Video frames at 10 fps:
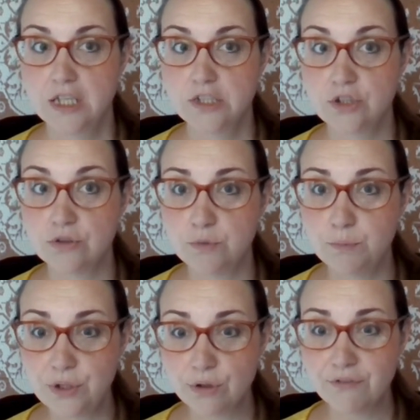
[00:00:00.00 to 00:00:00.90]
So it's
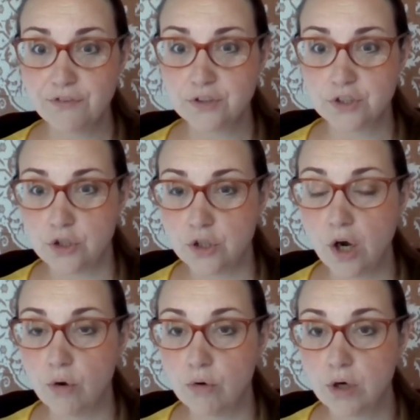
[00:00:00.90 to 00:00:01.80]
beautiful to
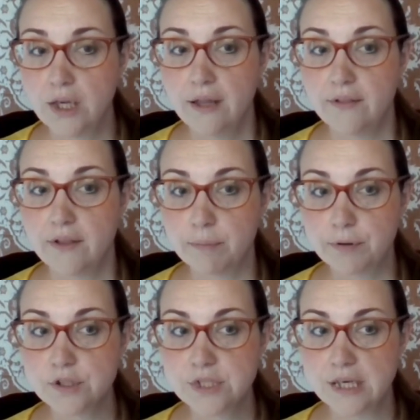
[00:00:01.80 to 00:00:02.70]
know that a
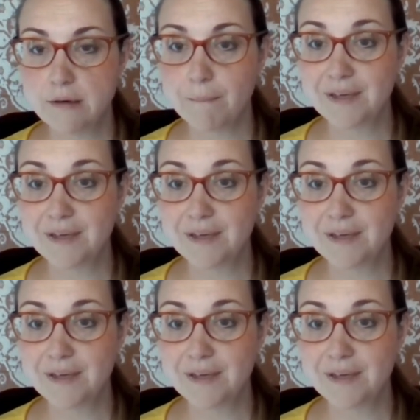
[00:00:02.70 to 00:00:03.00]
person,